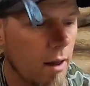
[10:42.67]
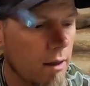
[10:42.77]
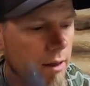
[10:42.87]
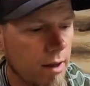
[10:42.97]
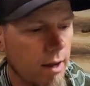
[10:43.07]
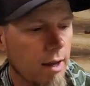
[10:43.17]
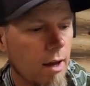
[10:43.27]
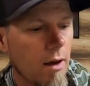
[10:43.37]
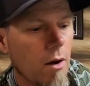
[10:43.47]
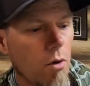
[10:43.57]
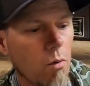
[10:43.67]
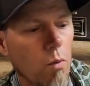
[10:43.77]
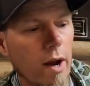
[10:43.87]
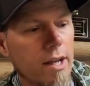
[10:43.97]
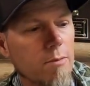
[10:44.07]
The
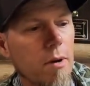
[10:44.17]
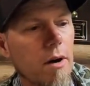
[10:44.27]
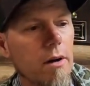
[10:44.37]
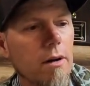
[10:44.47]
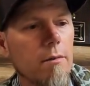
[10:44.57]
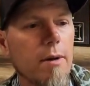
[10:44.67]
Rage Bug